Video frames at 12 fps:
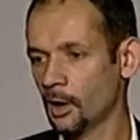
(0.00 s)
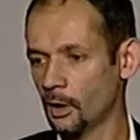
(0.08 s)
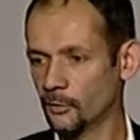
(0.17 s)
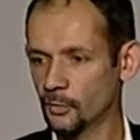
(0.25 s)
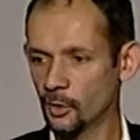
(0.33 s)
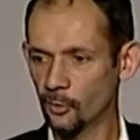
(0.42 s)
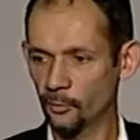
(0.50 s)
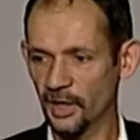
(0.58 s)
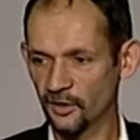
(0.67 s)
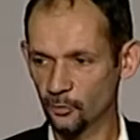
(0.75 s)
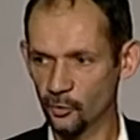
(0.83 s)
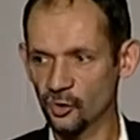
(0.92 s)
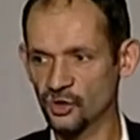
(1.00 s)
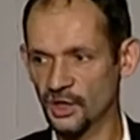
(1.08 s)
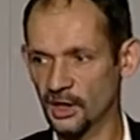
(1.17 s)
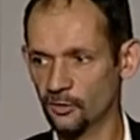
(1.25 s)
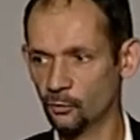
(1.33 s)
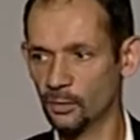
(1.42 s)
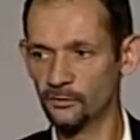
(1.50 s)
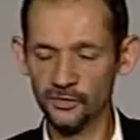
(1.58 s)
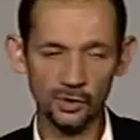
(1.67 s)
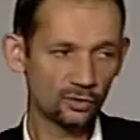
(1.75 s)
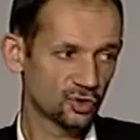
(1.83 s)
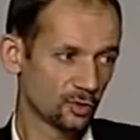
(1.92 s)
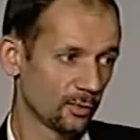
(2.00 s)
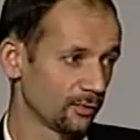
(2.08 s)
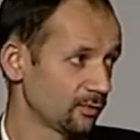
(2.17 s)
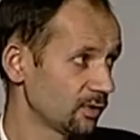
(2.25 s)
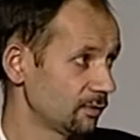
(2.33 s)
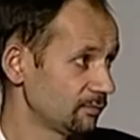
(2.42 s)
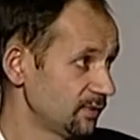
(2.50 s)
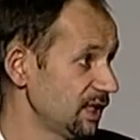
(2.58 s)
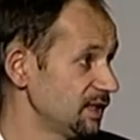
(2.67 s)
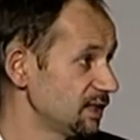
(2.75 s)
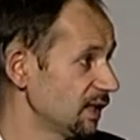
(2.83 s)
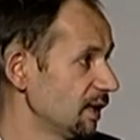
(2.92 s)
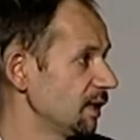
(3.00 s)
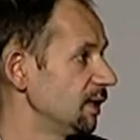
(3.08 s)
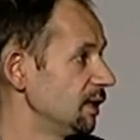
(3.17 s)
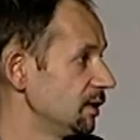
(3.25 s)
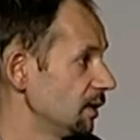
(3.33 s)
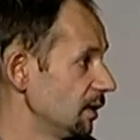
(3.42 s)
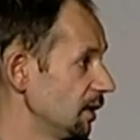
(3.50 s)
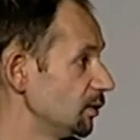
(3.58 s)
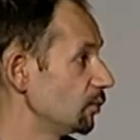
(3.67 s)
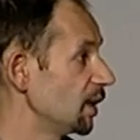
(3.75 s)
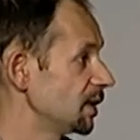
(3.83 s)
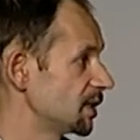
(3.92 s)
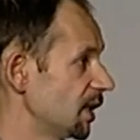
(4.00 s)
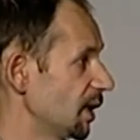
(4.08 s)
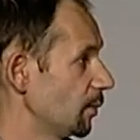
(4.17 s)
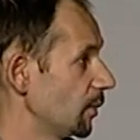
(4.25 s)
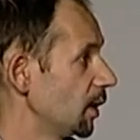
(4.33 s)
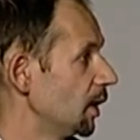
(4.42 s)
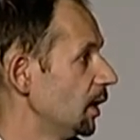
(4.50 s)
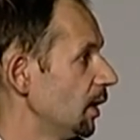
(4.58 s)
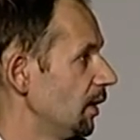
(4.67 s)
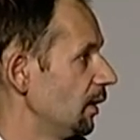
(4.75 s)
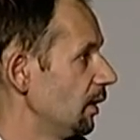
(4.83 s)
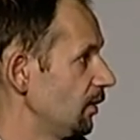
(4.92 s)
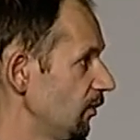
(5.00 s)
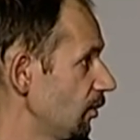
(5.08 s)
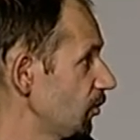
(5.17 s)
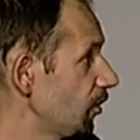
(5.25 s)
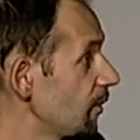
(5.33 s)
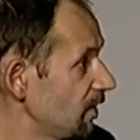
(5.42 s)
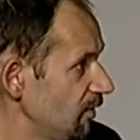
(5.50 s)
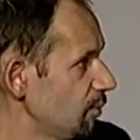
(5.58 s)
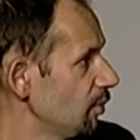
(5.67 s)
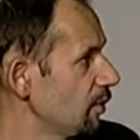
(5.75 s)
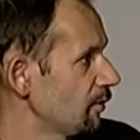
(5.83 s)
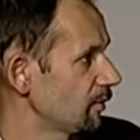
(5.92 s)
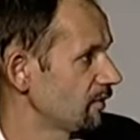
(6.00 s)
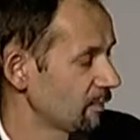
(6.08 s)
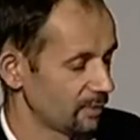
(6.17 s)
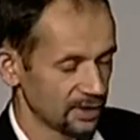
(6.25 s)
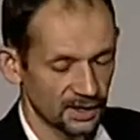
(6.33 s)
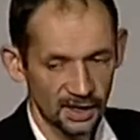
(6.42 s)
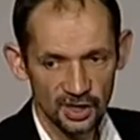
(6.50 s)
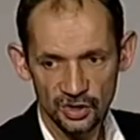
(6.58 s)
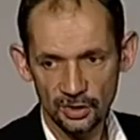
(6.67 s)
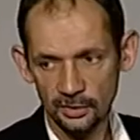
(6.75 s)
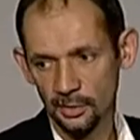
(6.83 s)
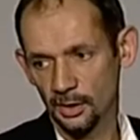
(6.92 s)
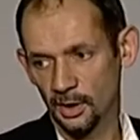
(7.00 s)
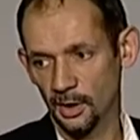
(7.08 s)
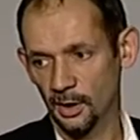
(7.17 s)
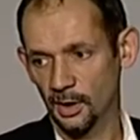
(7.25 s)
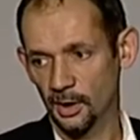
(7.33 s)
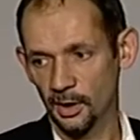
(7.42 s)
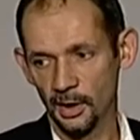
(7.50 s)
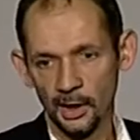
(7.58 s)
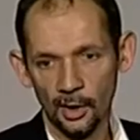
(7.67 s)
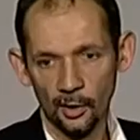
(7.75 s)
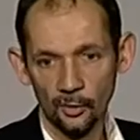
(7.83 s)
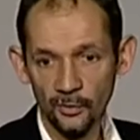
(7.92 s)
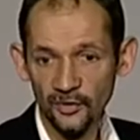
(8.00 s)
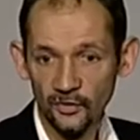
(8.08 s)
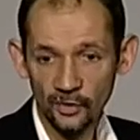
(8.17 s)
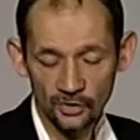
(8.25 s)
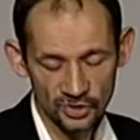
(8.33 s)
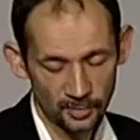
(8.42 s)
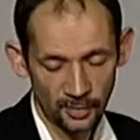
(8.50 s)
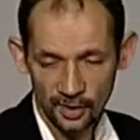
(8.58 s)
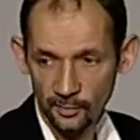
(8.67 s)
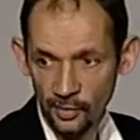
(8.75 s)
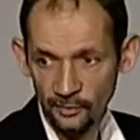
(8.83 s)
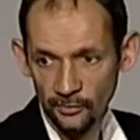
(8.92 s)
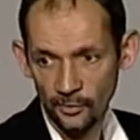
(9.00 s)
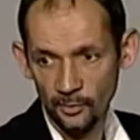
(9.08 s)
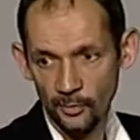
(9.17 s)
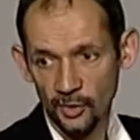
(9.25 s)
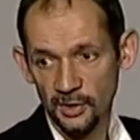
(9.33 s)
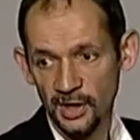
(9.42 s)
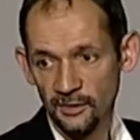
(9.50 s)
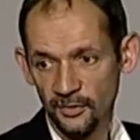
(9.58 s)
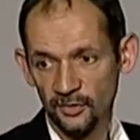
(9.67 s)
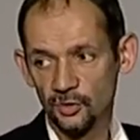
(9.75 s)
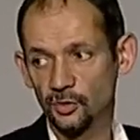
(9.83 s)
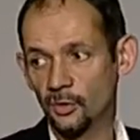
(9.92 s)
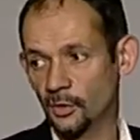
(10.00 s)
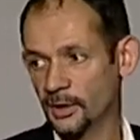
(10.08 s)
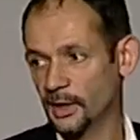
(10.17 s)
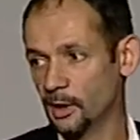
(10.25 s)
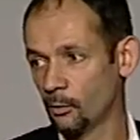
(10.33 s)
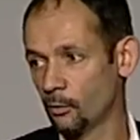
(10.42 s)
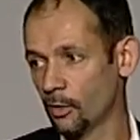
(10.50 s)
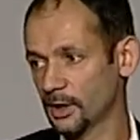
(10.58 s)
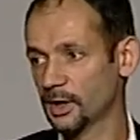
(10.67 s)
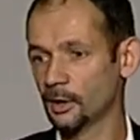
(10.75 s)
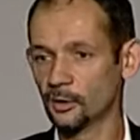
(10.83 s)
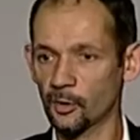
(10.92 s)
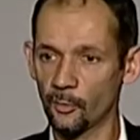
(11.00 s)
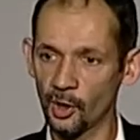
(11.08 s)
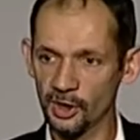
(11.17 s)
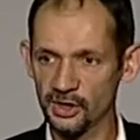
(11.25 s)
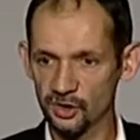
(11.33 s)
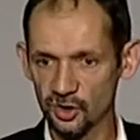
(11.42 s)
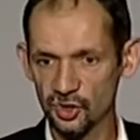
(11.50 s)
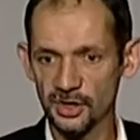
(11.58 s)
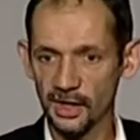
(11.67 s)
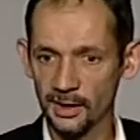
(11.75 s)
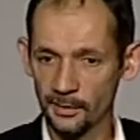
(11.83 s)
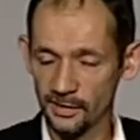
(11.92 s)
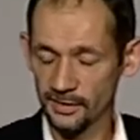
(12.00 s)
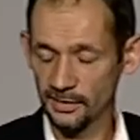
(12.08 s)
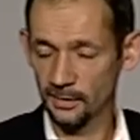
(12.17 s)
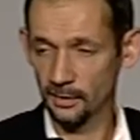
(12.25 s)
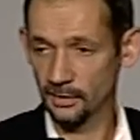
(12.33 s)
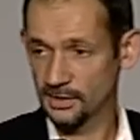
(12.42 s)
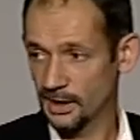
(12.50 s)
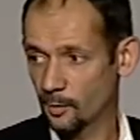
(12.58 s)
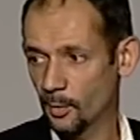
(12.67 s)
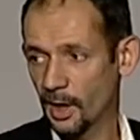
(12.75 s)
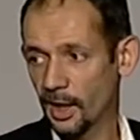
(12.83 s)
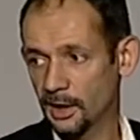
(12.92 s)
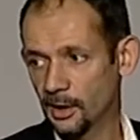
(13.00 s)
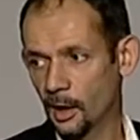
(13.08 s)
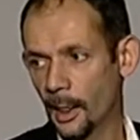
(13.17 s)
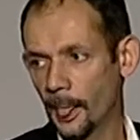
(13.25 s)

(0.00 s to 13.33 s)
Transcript: on complex projects with huge amount of data in real time. There are some examples of this application. A research department from EDF is currently working on a multi-touch timeline